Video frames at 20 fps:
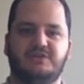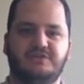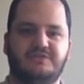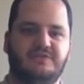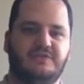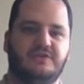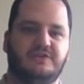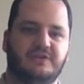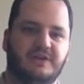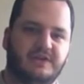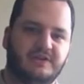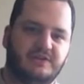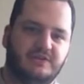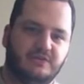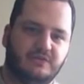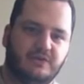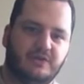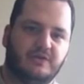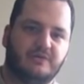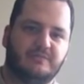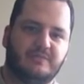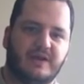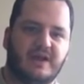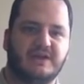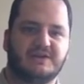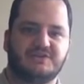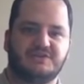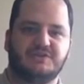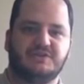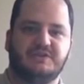you feel like you are
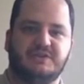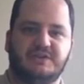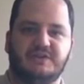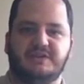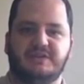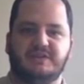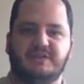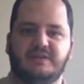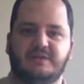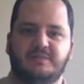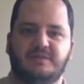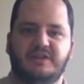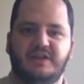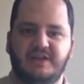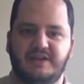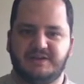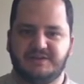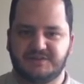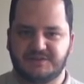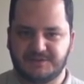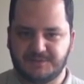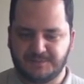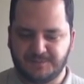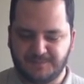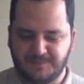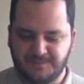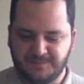actually in the Himalayas.